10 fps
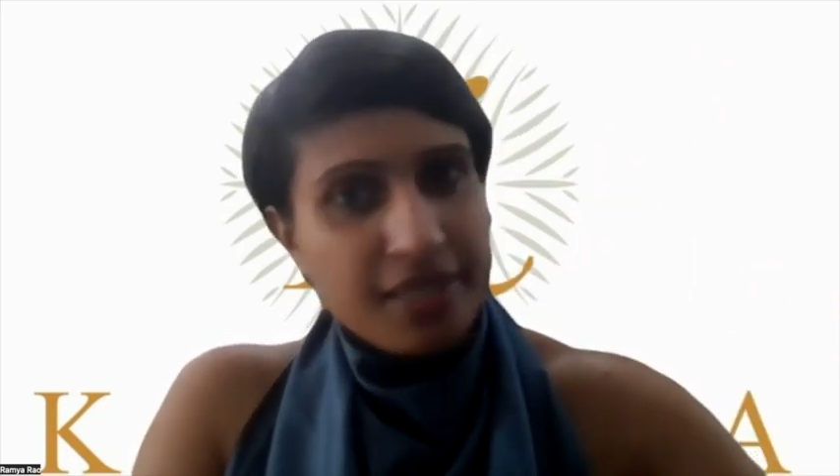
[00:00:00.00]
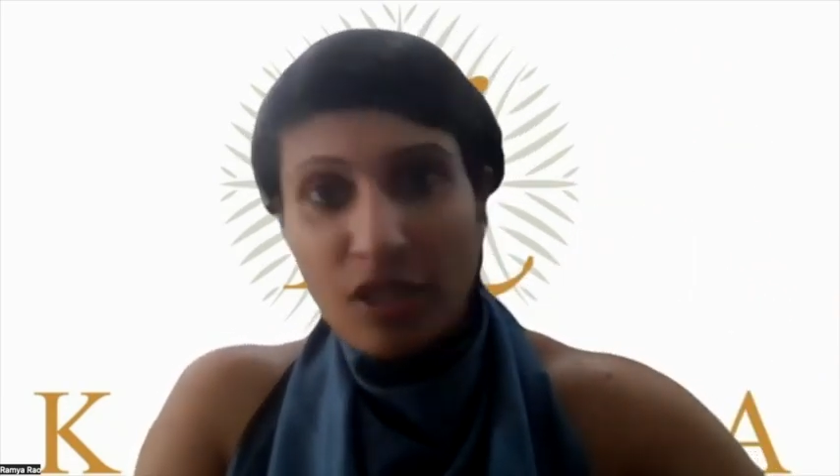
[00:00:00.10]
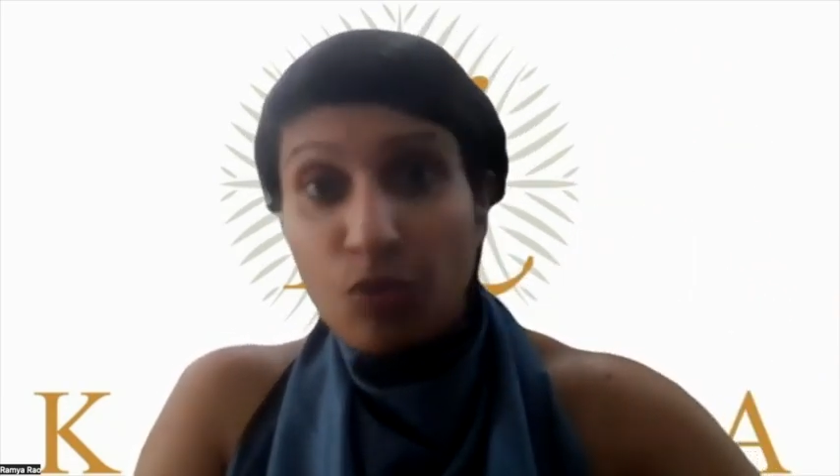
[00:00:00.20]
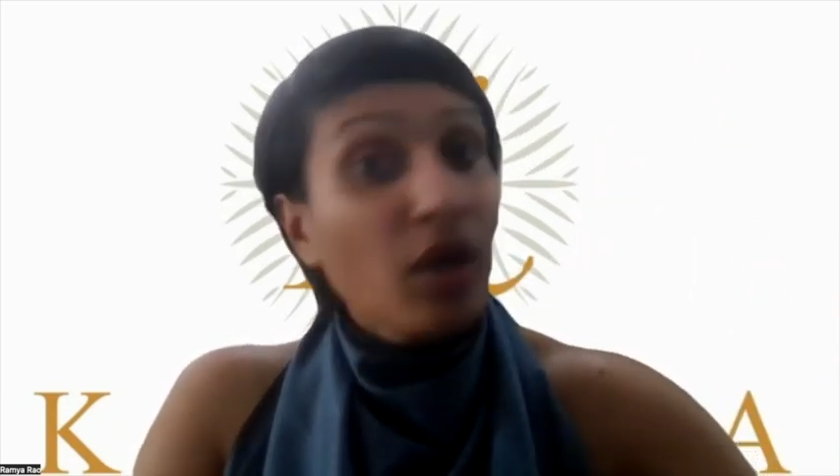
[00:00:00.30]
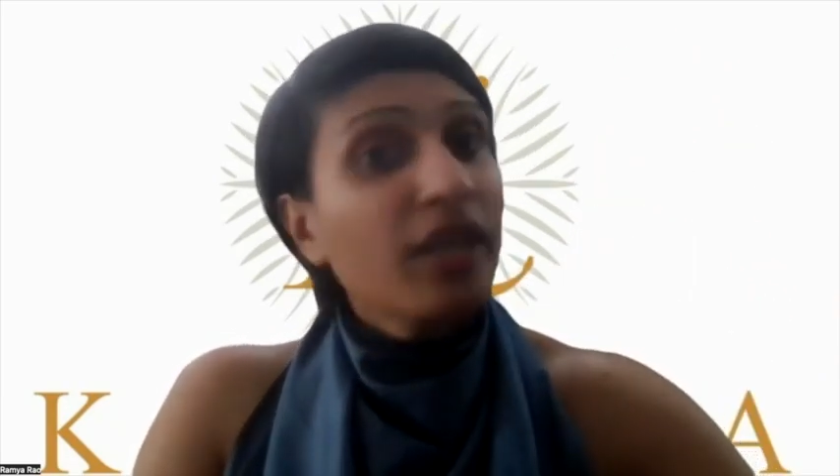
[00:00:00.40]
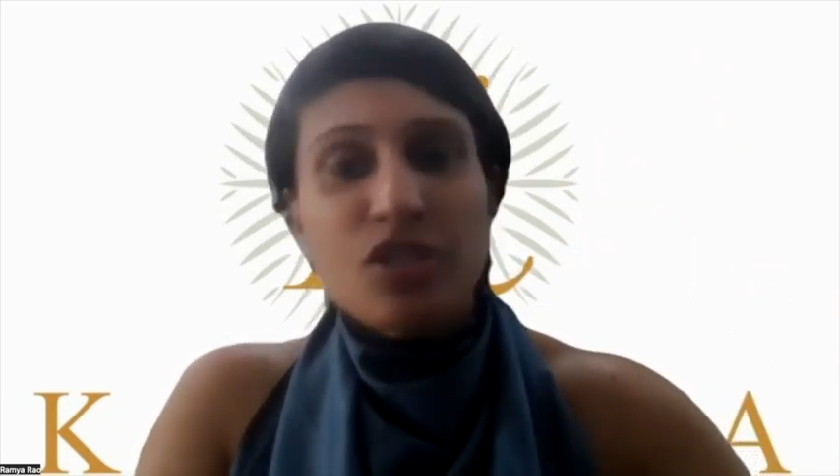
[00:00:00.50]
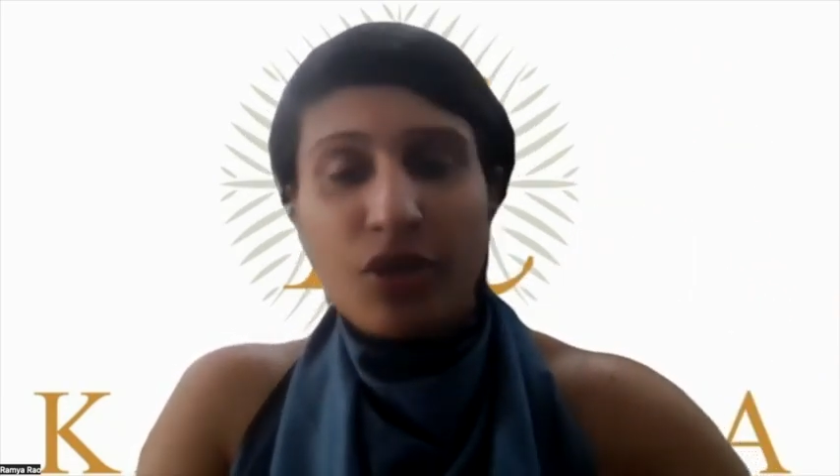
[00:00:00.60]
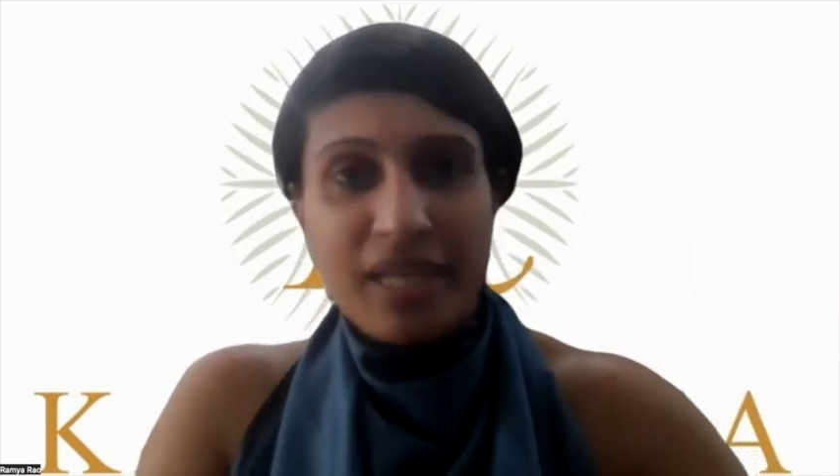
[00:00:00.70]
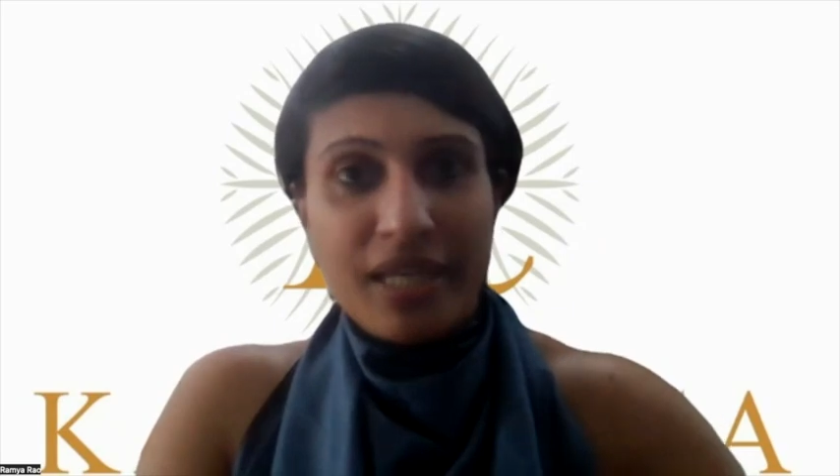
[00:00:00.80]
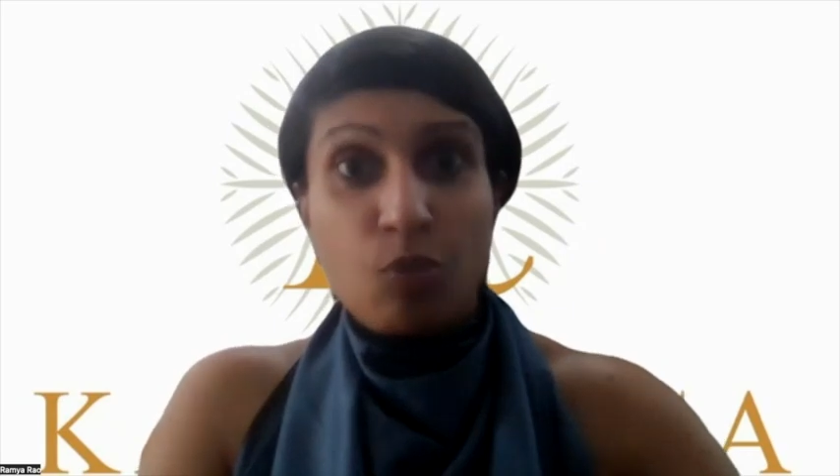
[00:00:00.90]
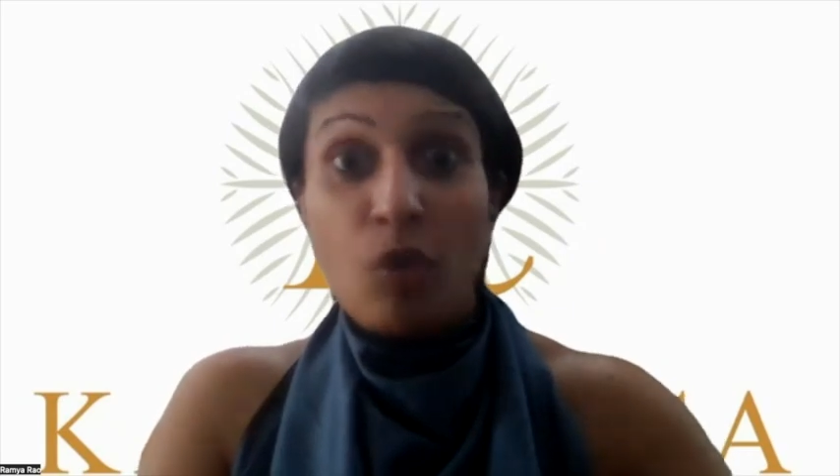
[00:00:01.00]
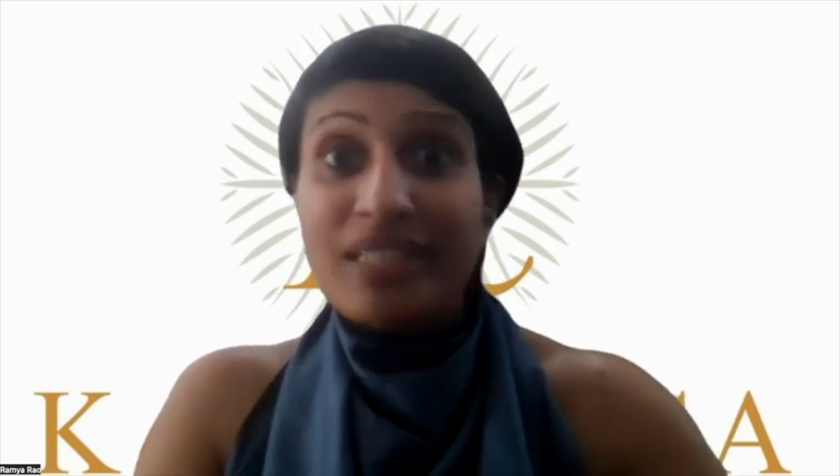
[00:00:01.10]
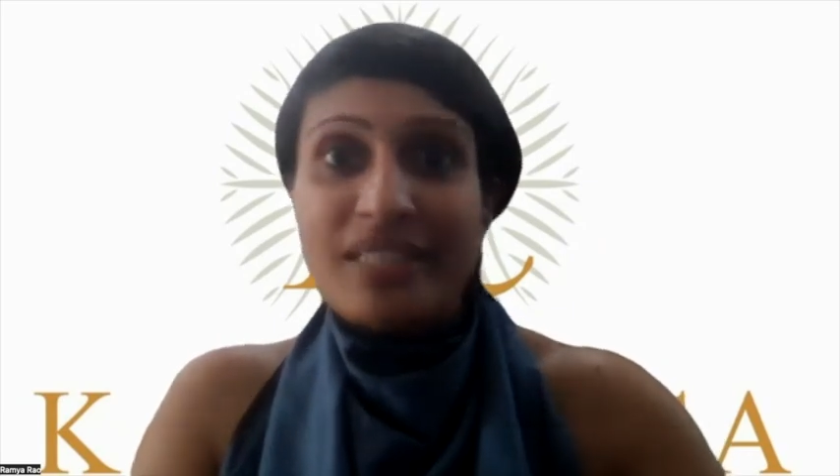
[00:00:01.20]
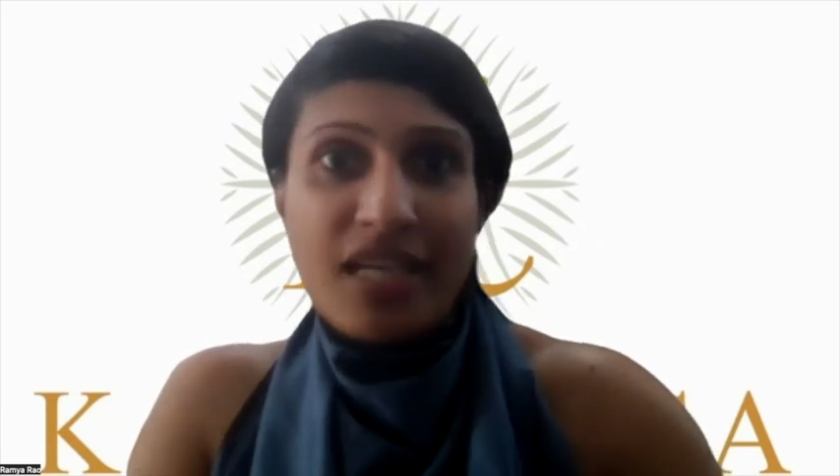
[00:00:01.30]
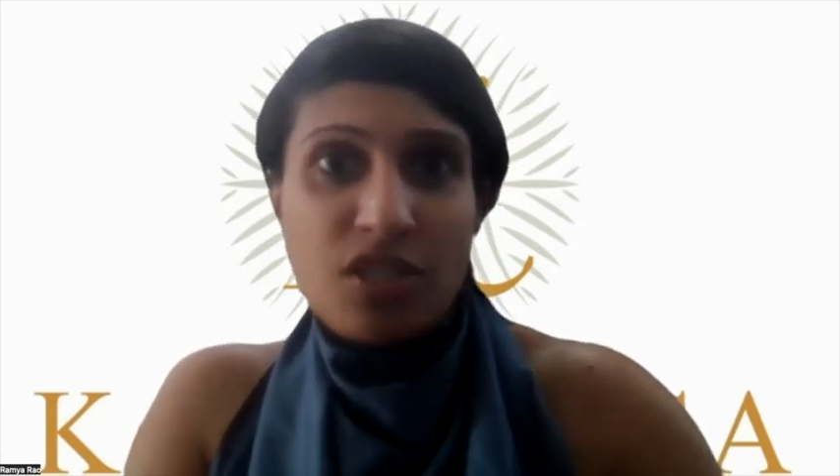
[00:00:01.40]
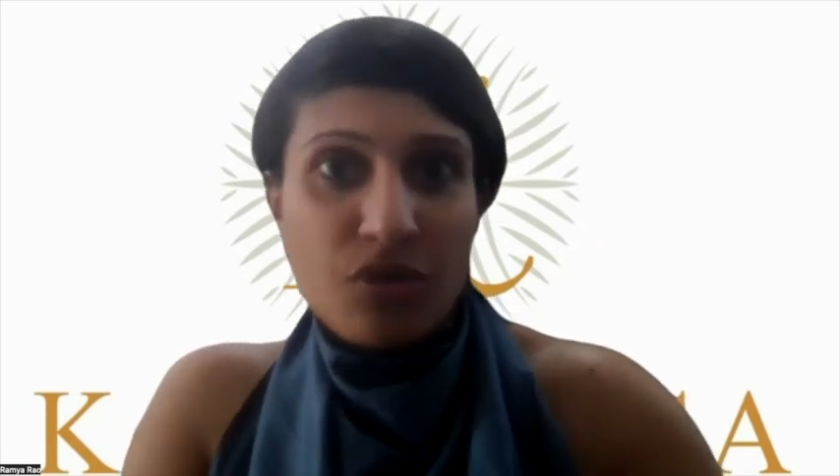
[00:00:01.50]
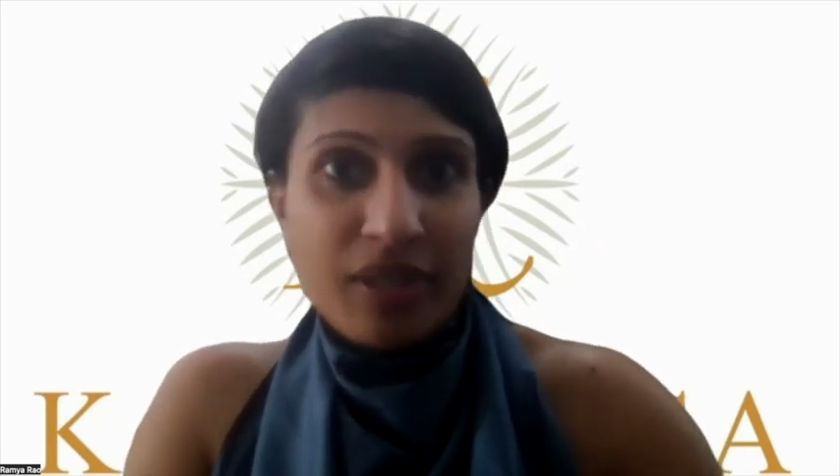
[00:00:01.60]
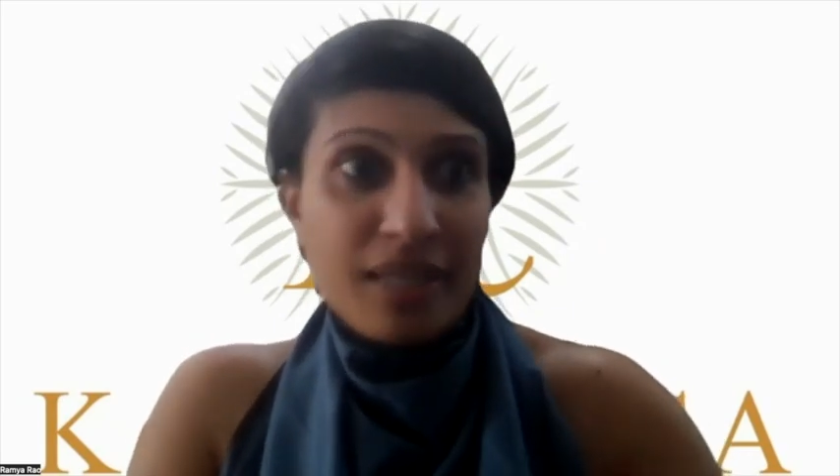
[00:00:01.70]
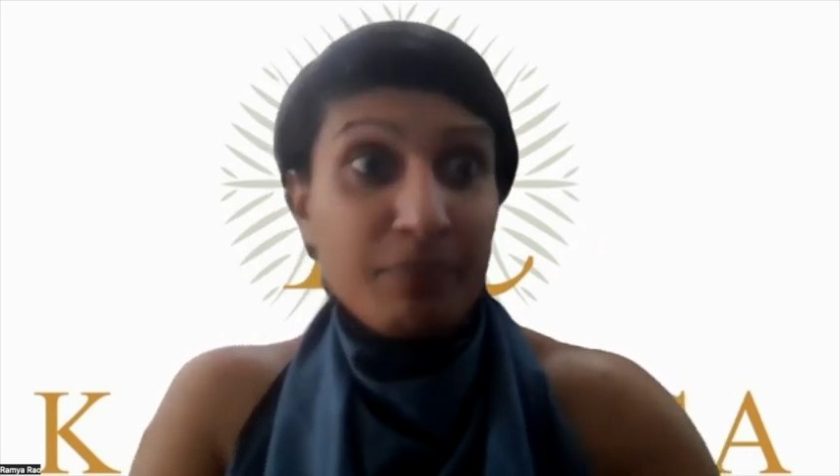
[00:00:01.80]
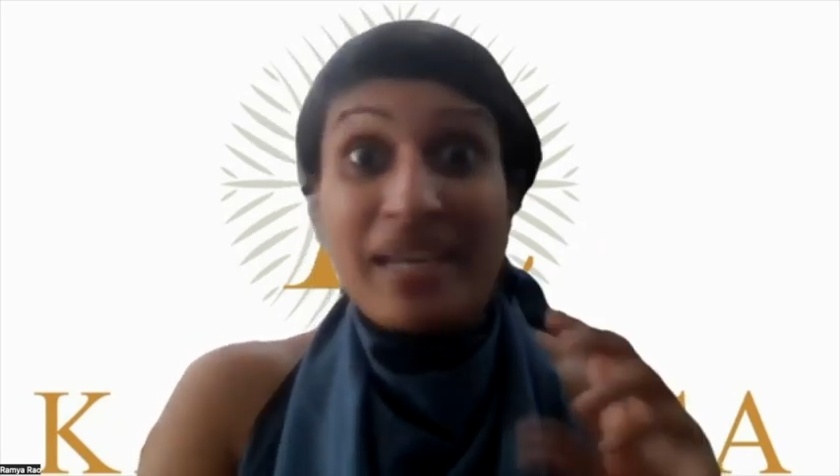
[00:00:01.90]
The world is looking at what India is
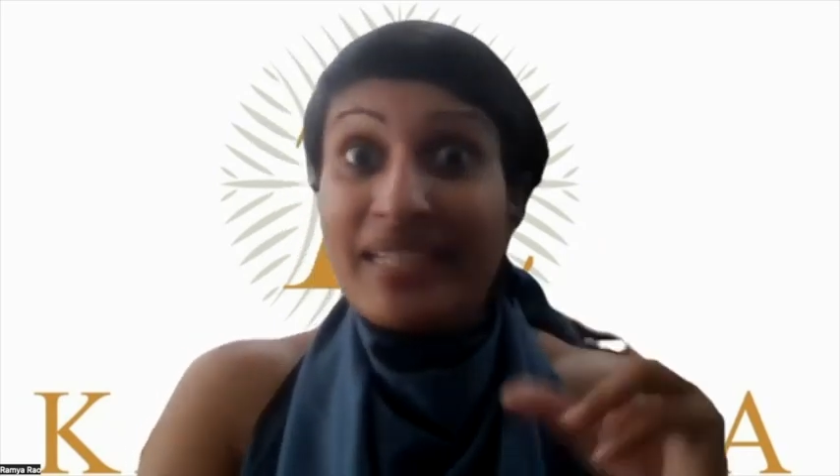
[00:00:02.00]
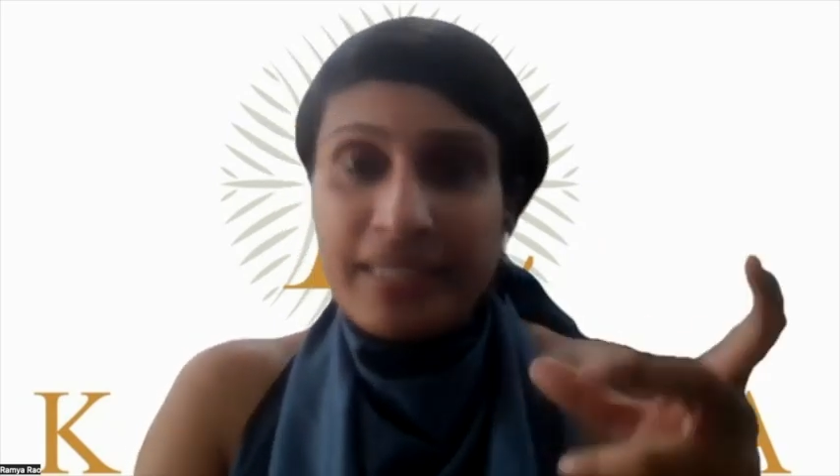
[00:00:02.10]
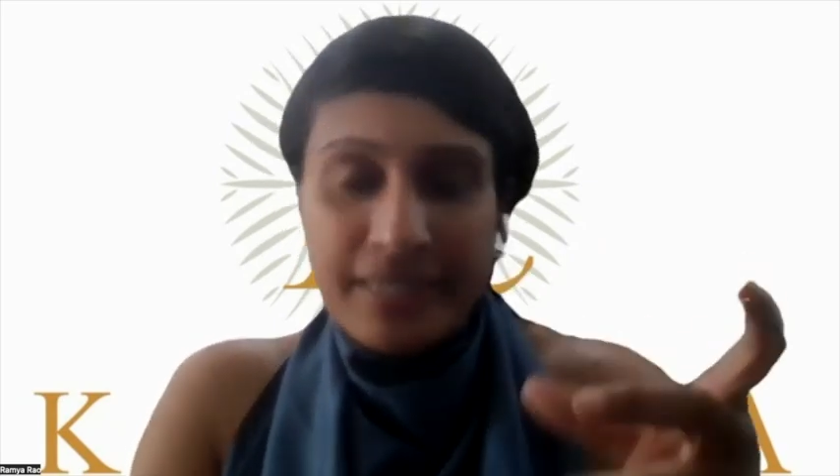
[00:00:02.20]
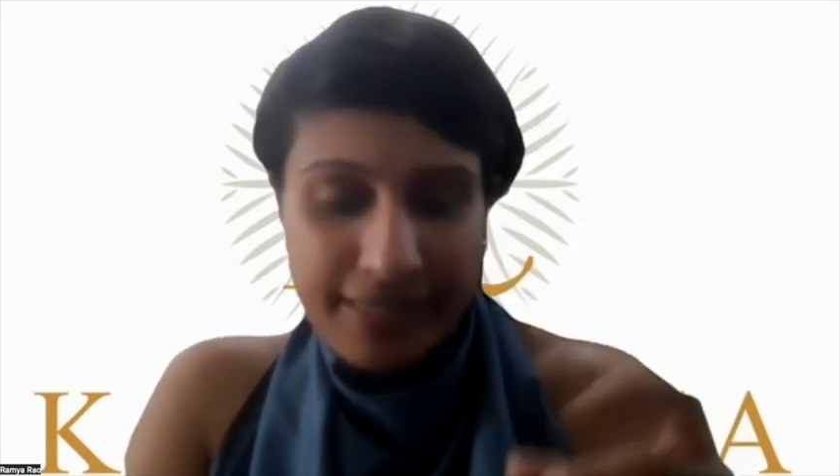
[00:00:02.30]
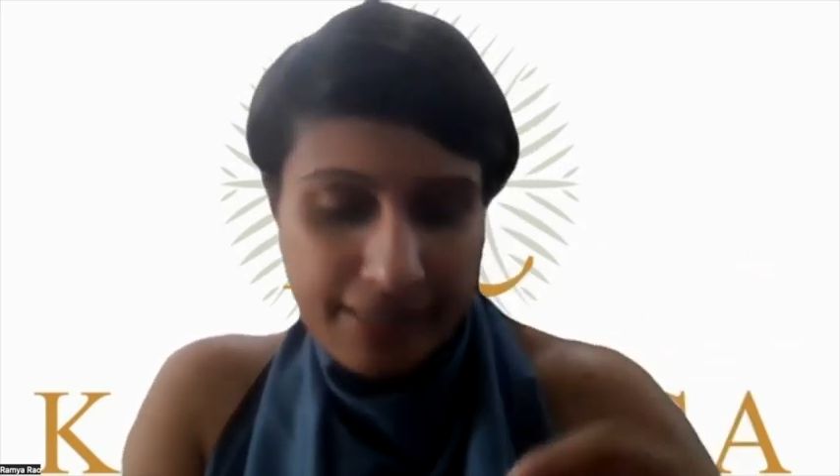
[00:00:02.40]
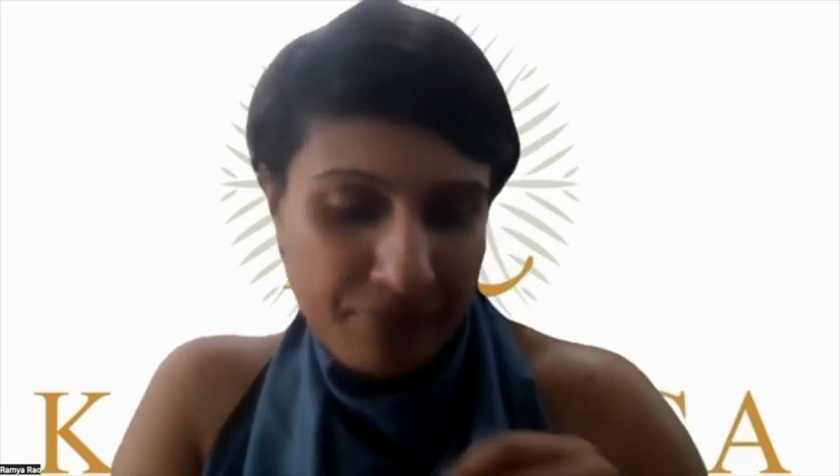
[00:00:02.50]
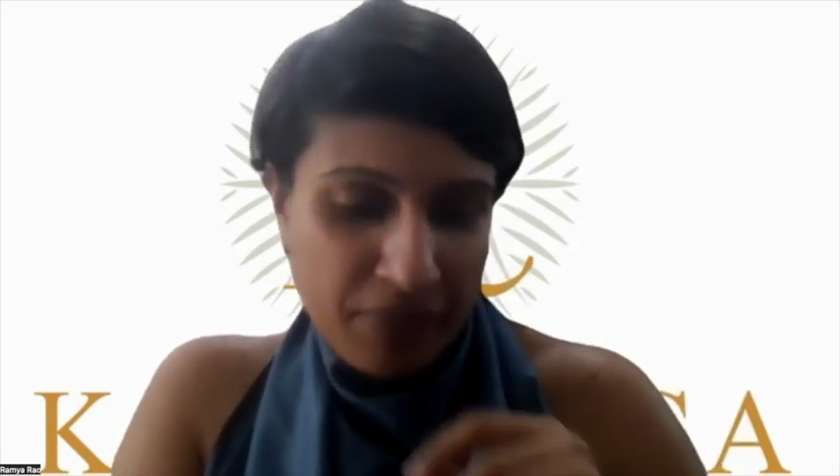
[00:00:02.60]
doing and made in India.